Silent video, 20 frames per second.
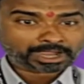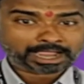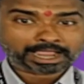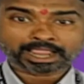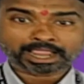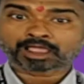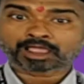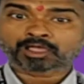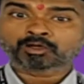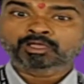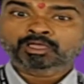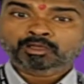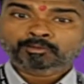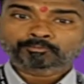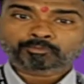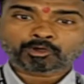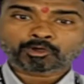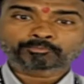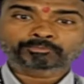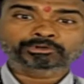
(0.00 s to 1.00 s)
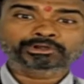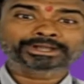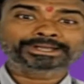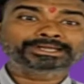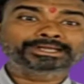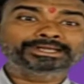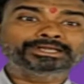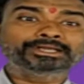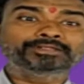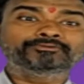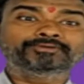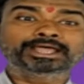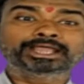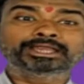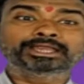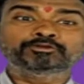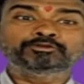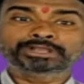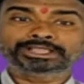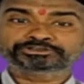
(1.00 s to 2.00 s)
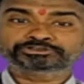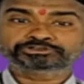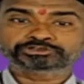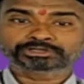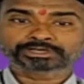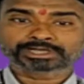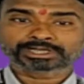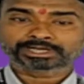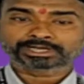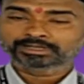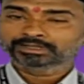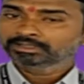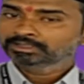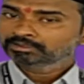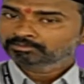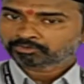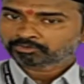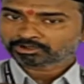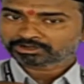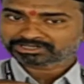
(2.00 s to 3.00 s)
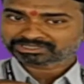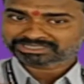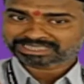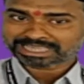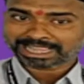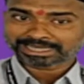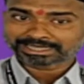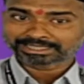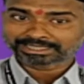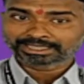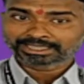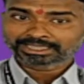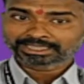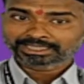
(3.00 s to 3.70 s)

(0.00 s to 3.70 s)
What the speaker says: I have populated the value lecturer. For salary